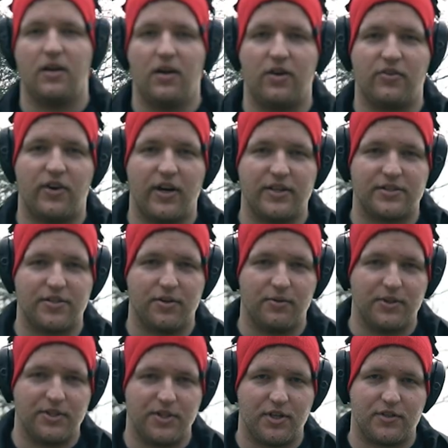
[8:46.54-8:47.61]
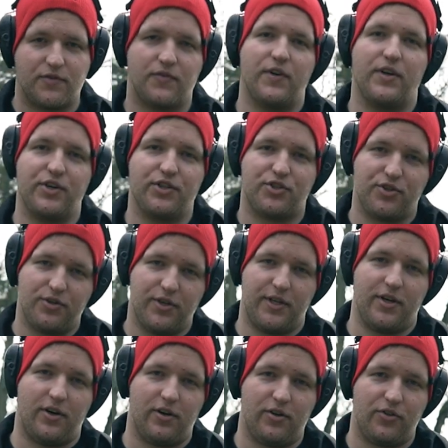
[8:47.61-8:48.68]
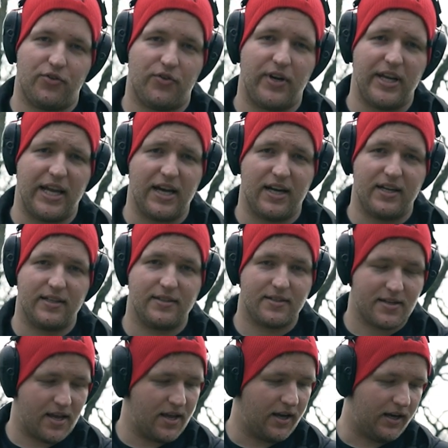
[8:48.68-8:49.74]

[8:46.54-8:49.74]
Alright, so we just finished shooting all 3 guns.